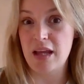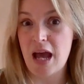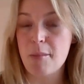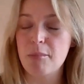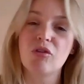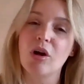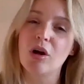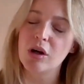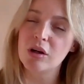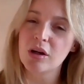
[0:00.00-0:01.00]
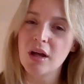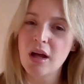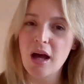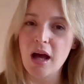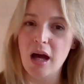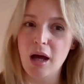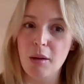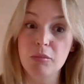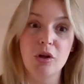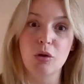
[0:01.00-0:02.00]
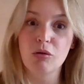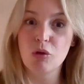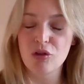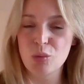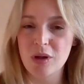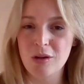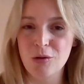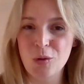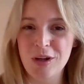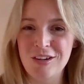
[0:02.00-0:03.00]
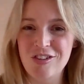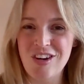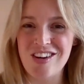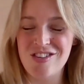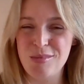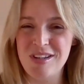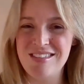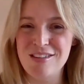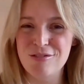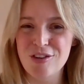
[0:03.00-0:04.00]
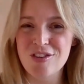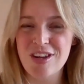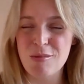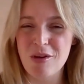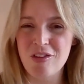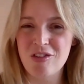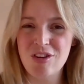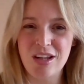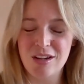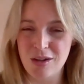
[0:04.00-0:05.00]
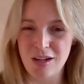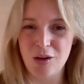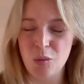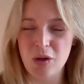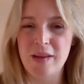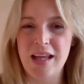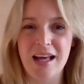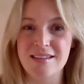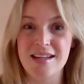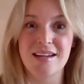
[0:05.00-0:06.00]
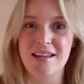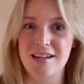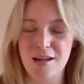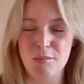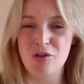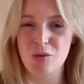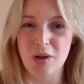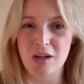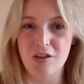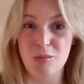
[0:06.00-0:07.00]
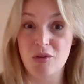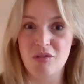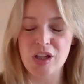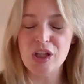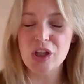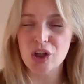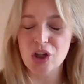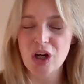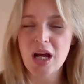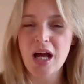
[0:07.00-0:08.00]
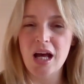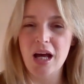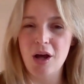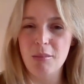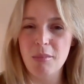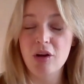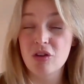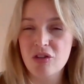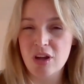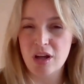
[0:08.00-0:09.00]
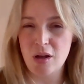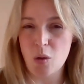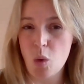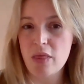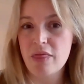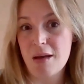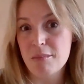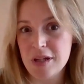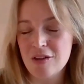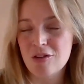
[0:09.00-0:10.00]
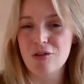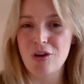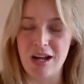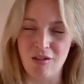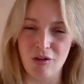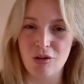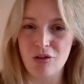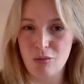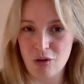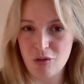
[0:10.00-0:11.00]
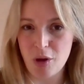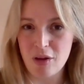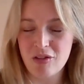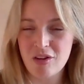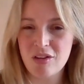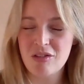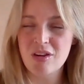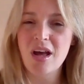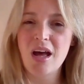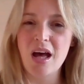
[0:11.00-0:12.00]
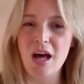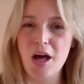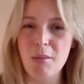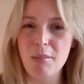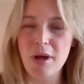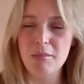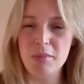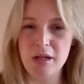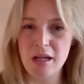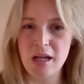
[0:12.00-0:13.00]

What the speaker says: gaps are. Of course, when ChatGPT first came on the scene and we only had data in it up to a specific year, understanding what that means for answers and responses, and being